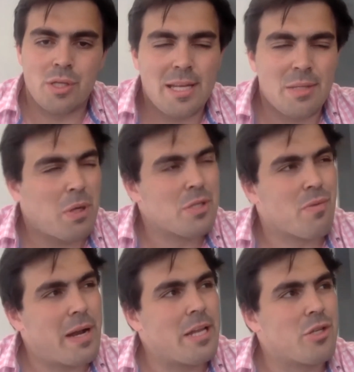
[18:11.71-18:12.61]
And this one's
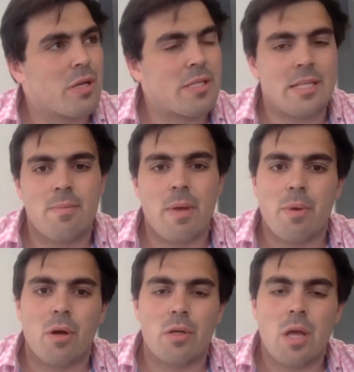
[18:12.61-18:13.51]
really interesting to me
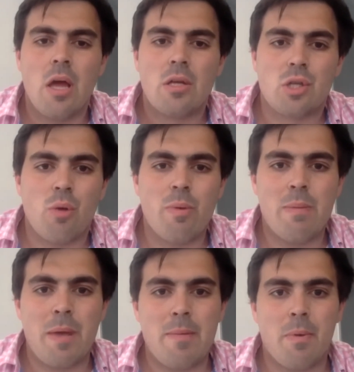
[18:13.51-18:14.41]
because so many
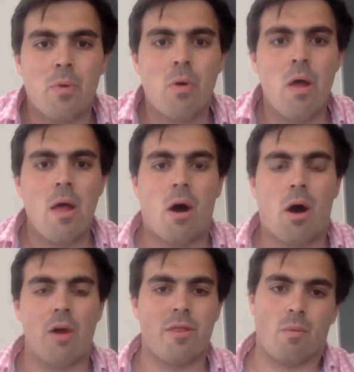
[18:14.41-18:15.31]
people
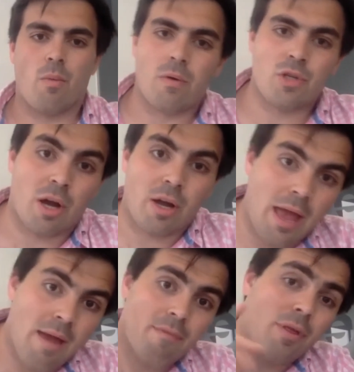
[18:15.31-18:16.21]
either will chuck
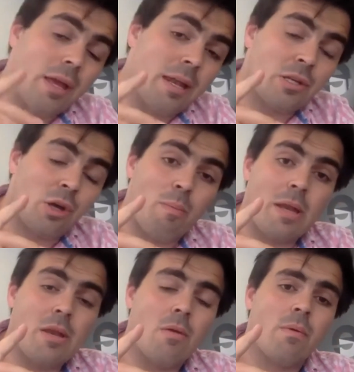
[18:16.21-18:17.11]
everything in the top
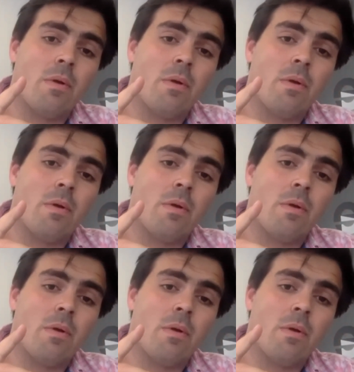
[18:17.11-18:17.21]
menu